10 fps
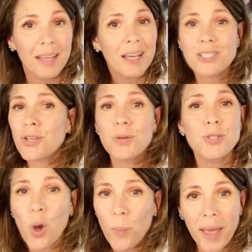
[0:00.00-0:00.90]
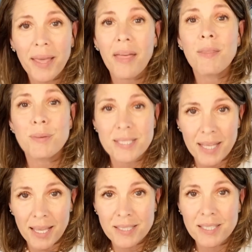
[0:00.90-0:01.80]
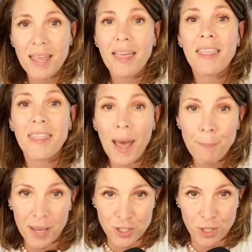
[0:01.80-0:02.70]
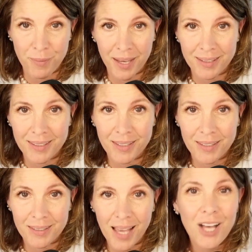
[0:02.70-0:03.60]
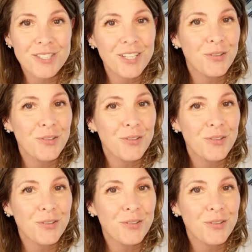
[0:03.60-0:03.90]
so you don't make the mistakes that patient made. I'll see you there.